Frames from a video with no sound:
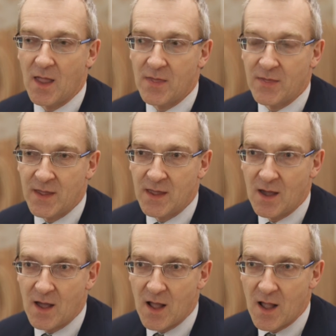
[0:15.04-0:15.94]
the
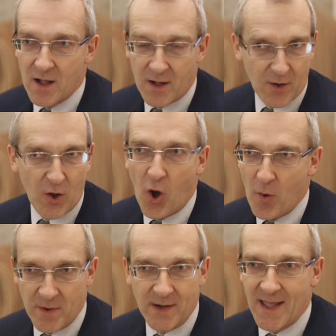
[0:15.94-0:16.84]

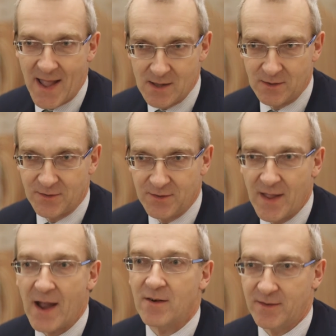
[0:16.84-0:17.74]
commonly held
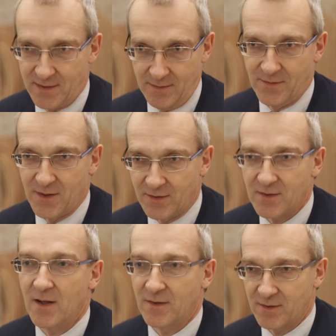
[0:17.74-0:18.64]
narrative that
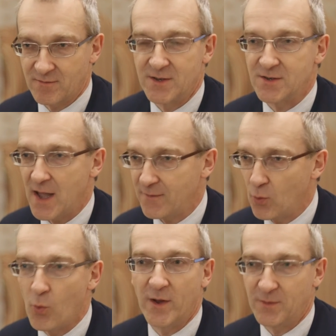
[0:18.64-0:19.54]
science and religion have
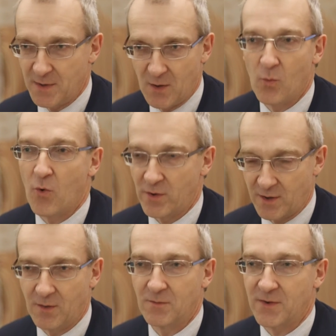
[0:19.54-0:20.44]
always been at war and in
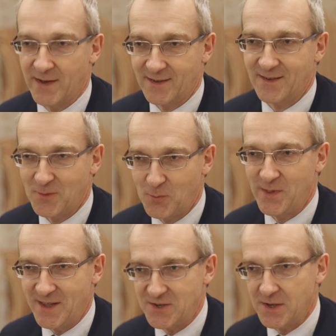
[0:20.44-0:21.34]
conflict
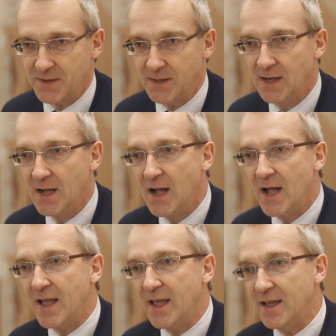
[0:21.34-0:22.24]
with each other
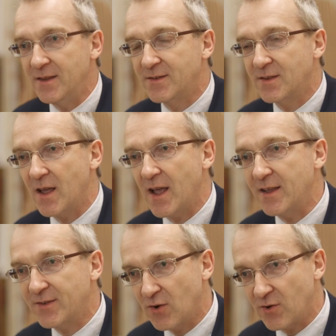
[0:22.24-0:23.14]
is
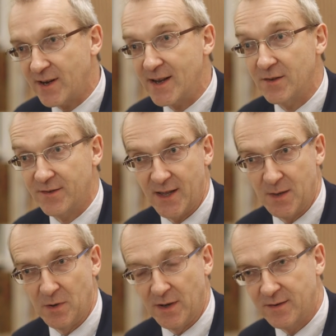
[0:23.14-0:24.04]
historically
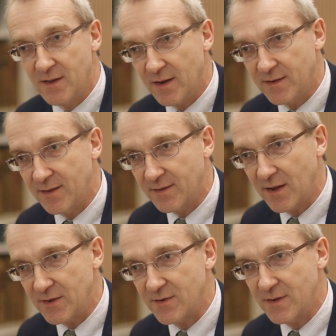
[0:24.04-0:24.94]
untenable. It's a 19th
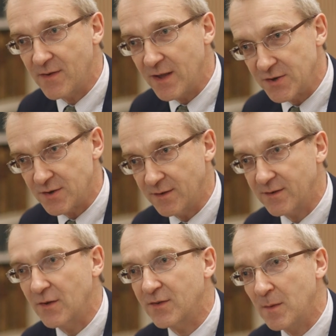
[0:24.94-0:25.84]
century invention.
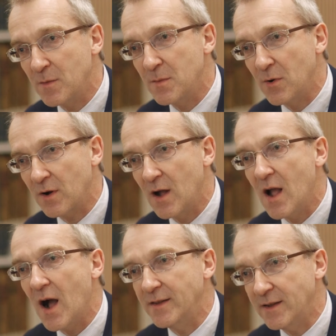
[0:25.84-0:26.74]
So some of the book
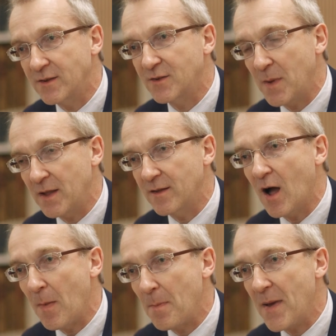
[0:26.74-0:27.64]
I need to spend
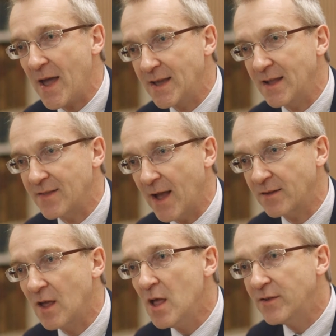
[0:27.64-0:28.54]
unpacking
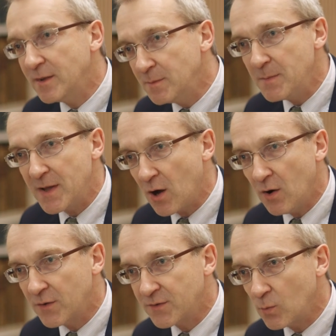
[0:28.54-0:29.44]
that, simply
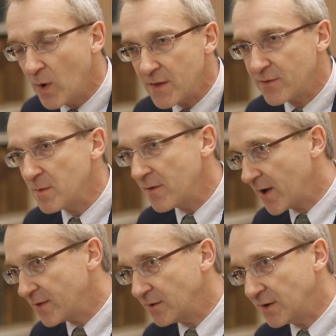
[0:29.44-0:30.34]
because whether from a
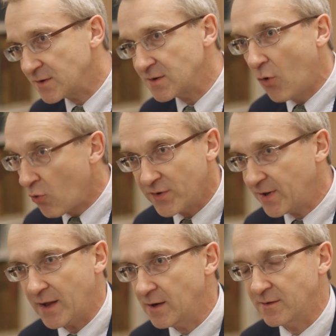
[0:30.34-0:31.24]
faith tradition or a
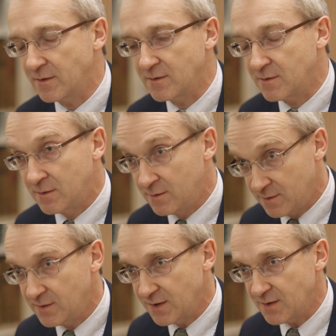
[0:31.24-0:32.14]
secular
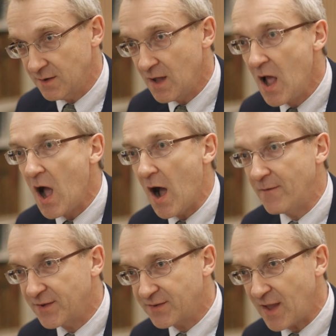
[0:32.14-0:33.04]
tradition,
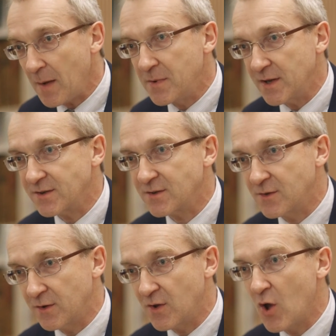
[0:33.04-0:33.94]
I've established
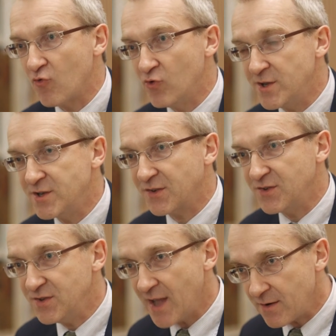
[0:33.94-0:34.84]
that religious
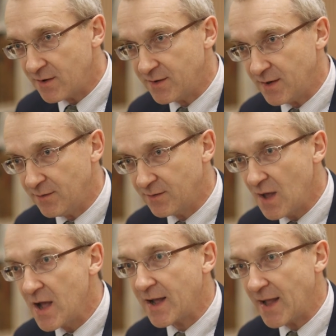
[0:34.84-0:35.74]
narratives
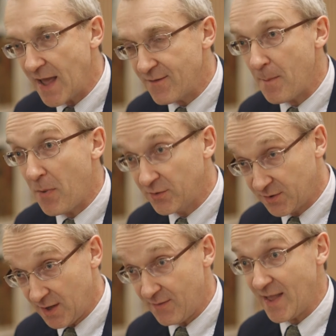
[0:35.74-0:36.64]
can have a
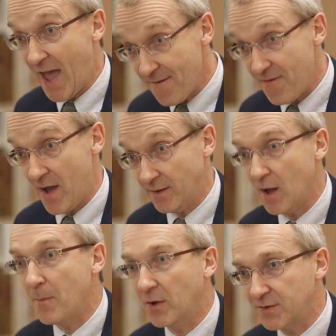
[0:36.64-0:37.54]
positive and have had
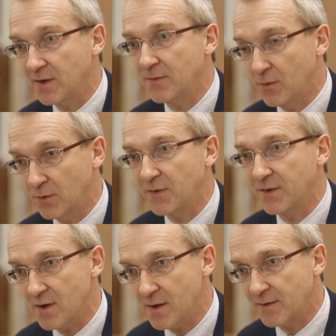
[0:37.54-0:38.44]
a positive force for
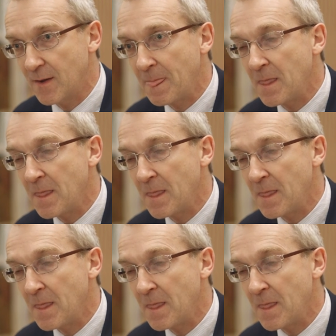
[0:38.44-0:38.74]
science.